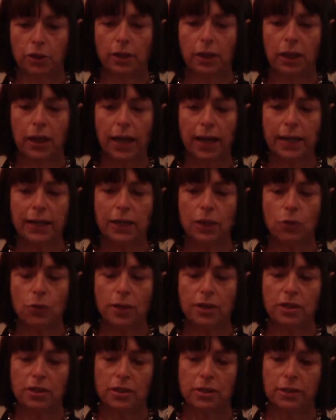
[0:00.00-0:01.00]
guiding
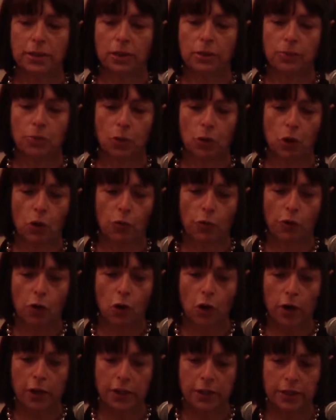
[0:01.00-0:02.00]
questions that are more
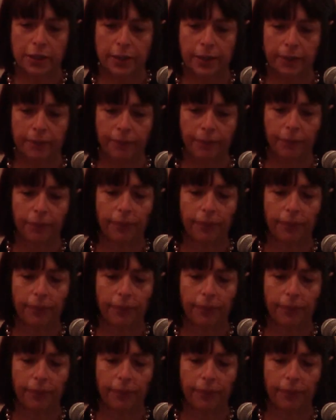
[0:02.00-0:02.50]
overarching.